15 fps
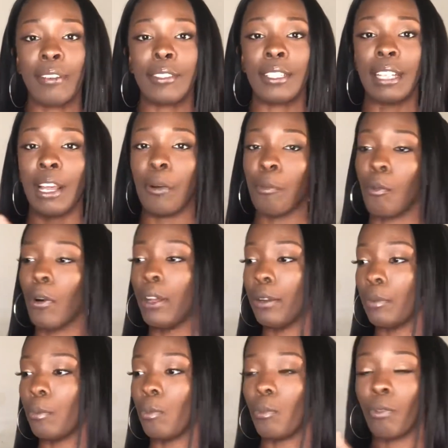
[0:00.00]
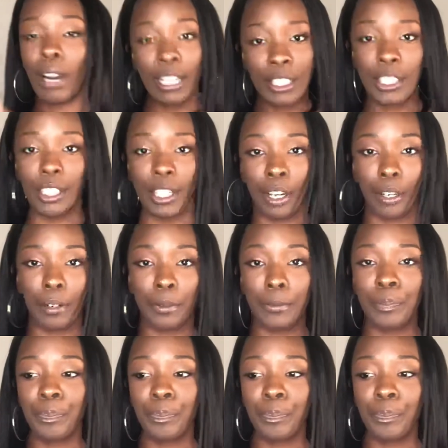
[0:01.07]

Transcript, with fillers: to that one ratio,